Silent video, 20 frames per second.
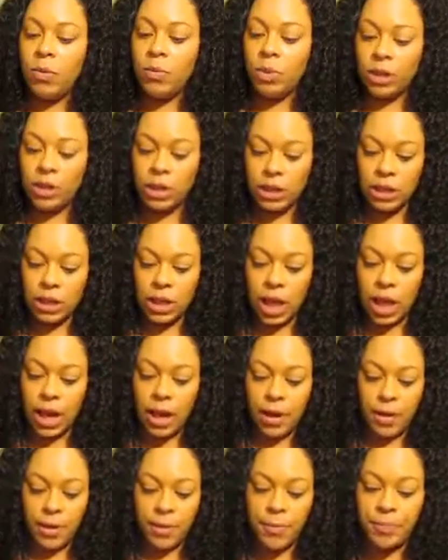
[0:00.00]
with this
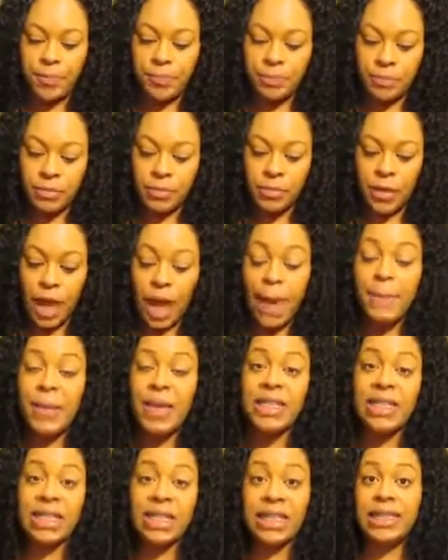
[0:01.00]
hair, I
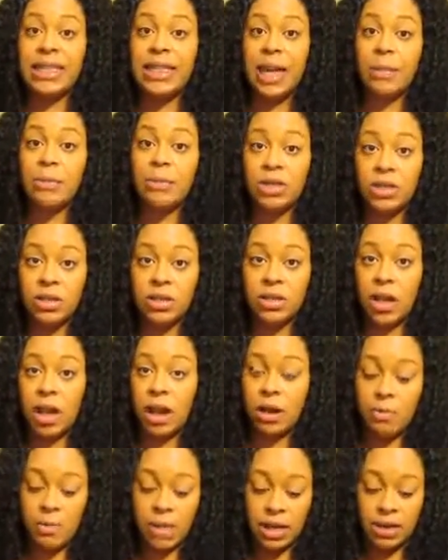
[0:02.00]
basically damaged this
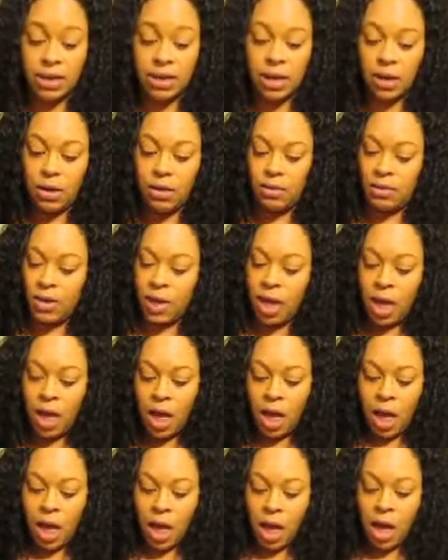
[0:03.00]
hair myself.
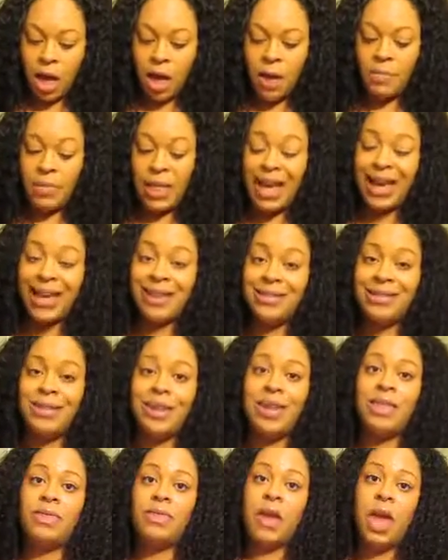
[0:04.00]
Like I
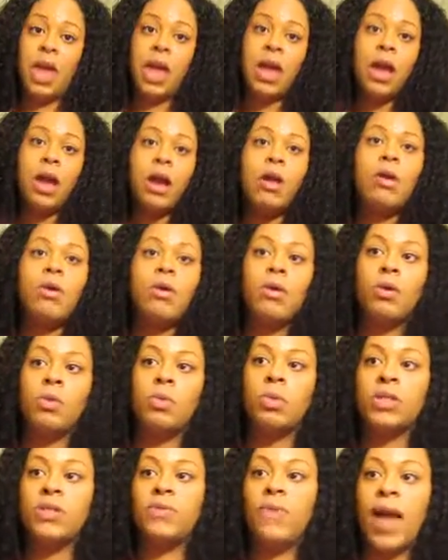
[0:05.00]
said, the hair
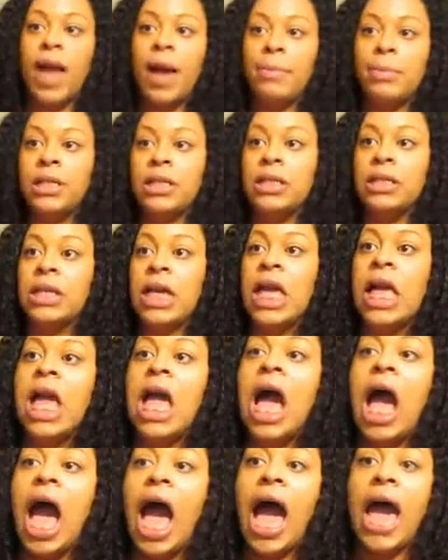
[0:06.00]
was fabulous.
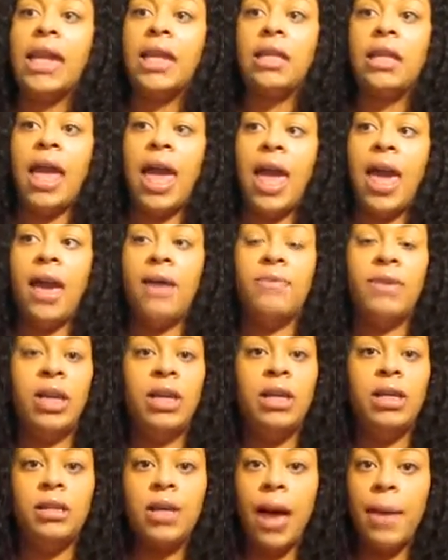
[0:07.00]
I didn't have
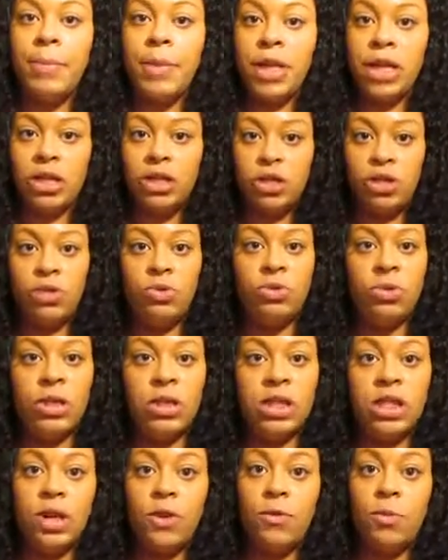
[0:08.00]
any type of issues
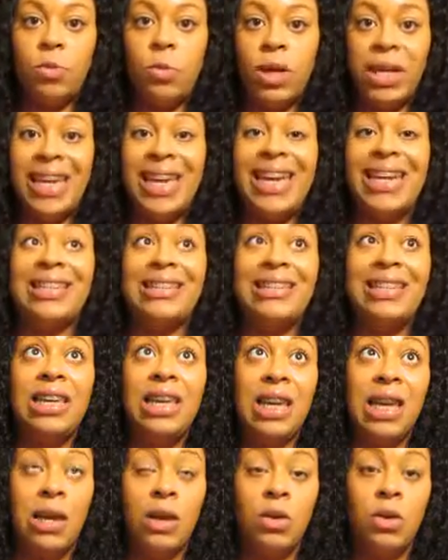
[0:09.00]
and stuff with it
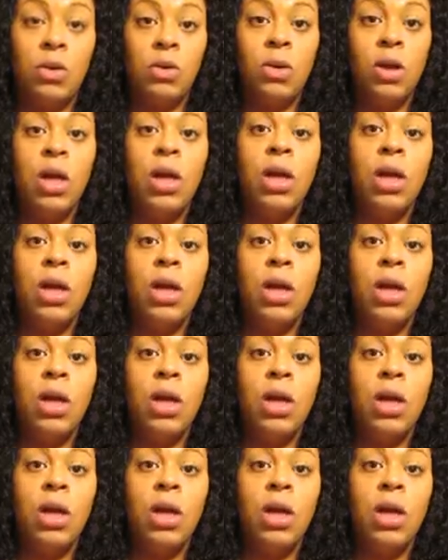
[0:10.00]
until